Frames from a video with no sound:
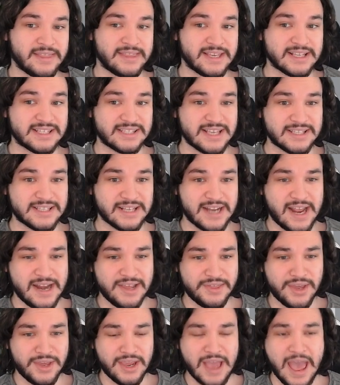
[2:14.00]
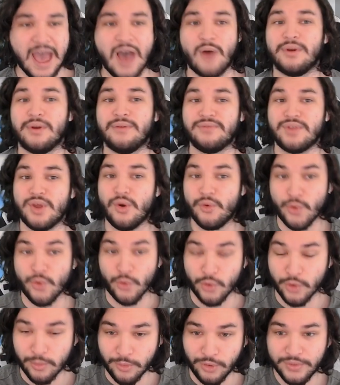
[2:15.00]
this isn't anything out of the
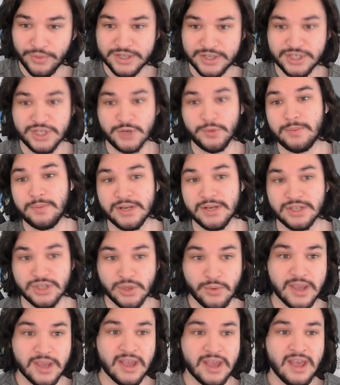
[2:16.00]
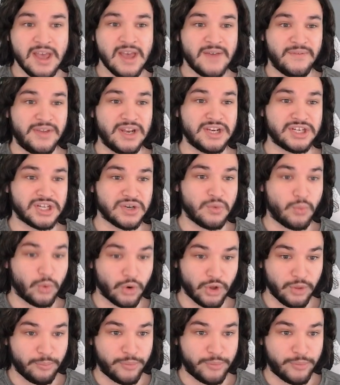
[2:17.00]
normal that you would be doing, finishing world